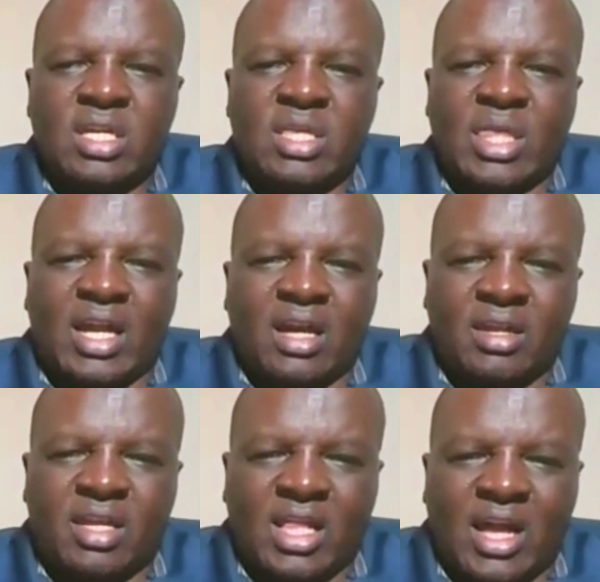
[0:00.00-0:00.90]
the
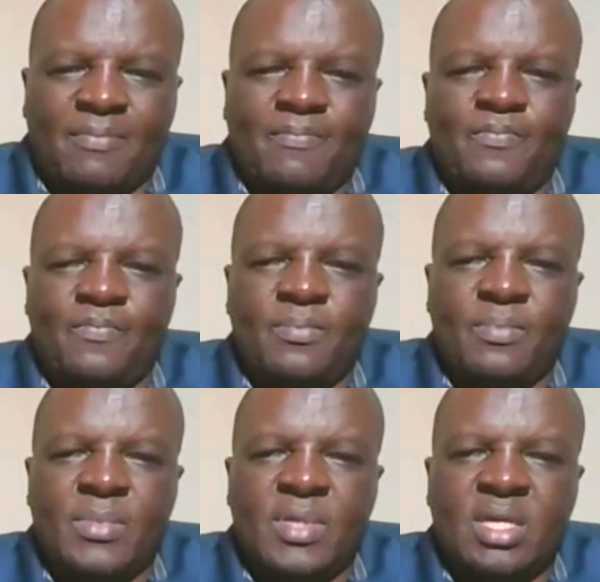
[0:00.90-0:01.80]
curriculum
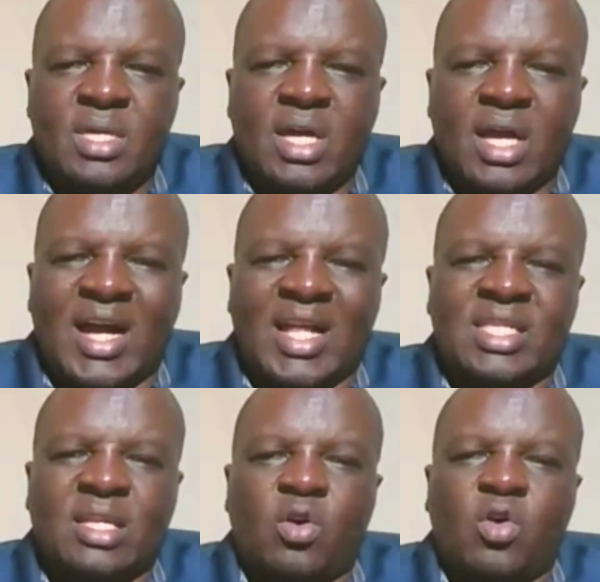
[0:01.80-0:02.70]
and
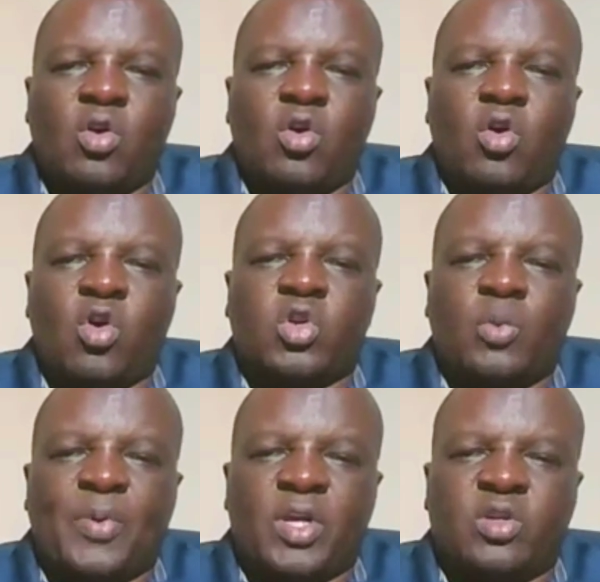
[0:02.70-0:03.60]

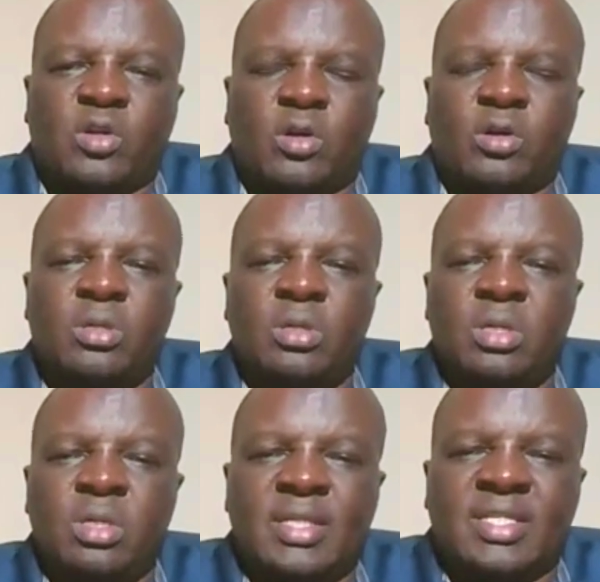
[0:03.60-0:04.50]
occupational
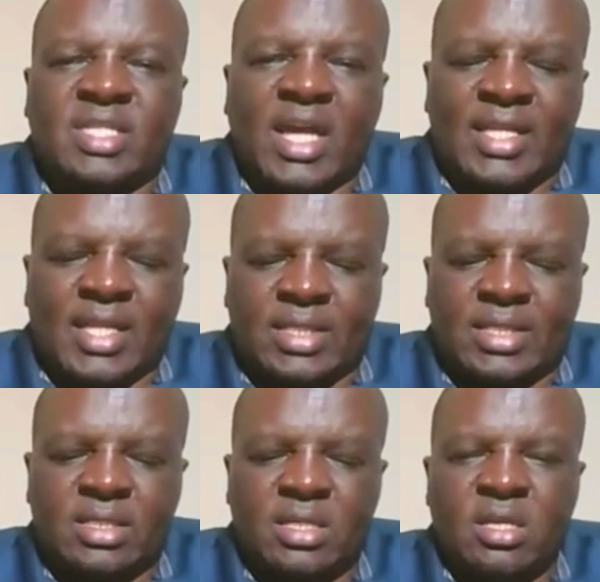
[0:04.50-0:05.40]
standards.